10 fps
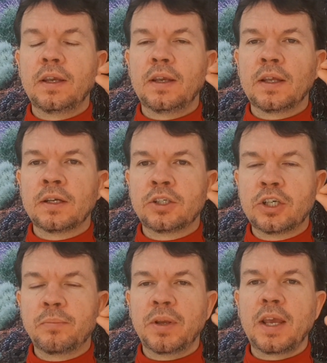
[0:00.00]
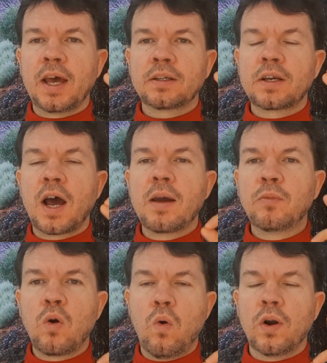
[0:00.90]
in a GPS
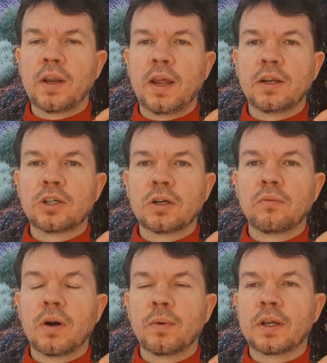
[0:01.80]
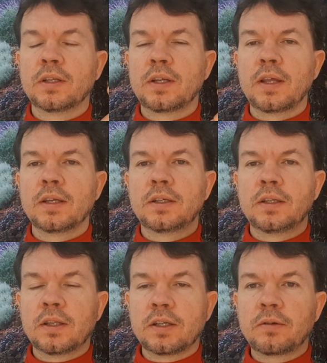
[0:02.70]
time coordination, where we can say this
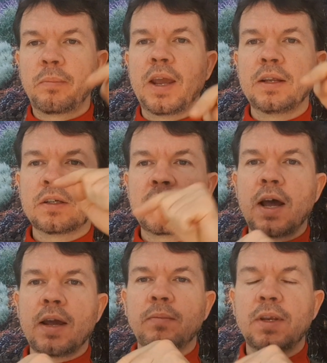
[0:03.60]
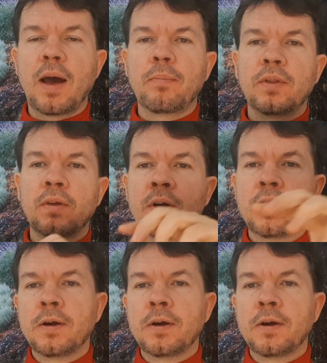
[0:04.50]
is the space, time, depth,